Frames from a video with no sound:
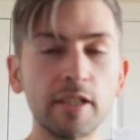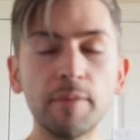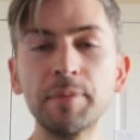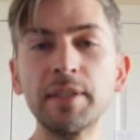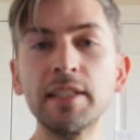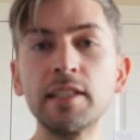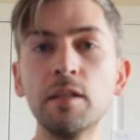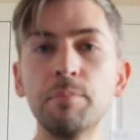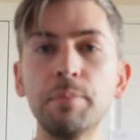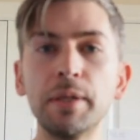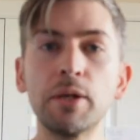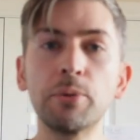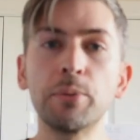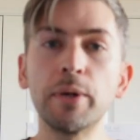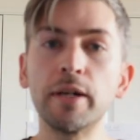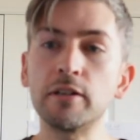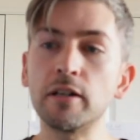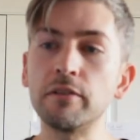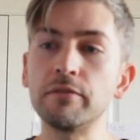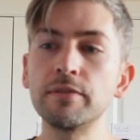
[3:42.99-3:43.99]
something to be
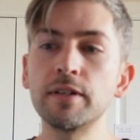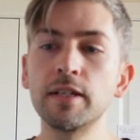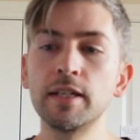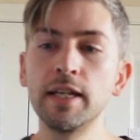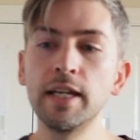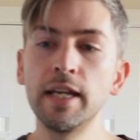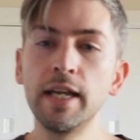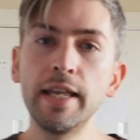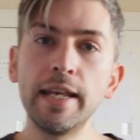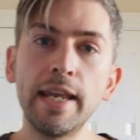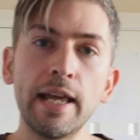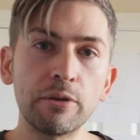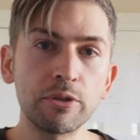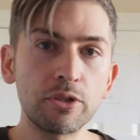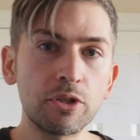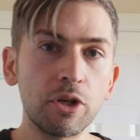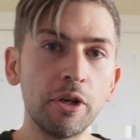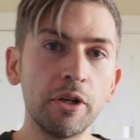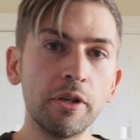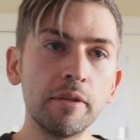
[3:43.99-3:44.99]
aware of. Now in
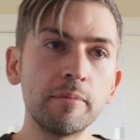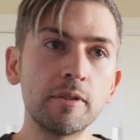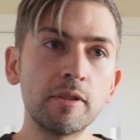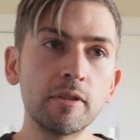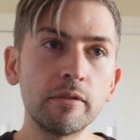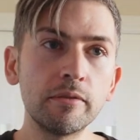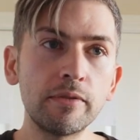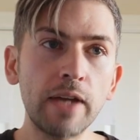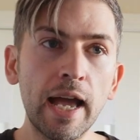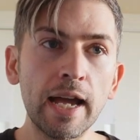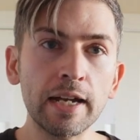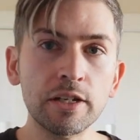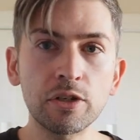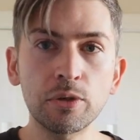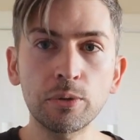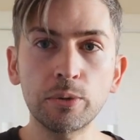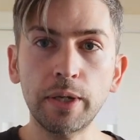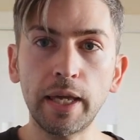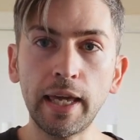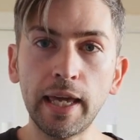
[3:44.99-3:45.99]
terms of
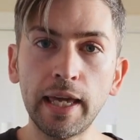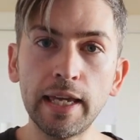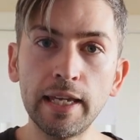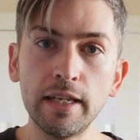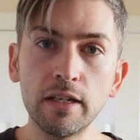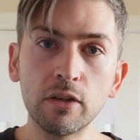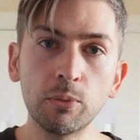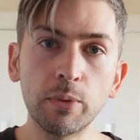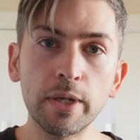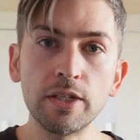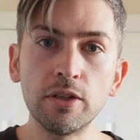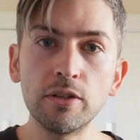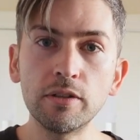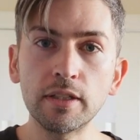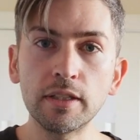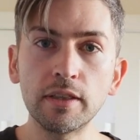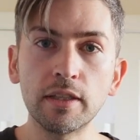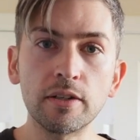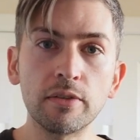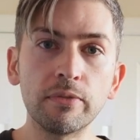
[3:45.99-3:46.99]
actual heat when
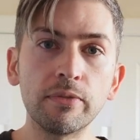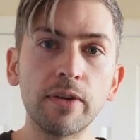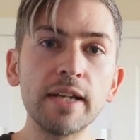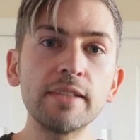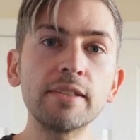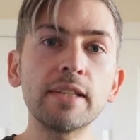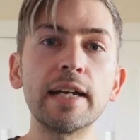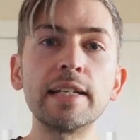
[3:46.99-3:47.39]
using the device,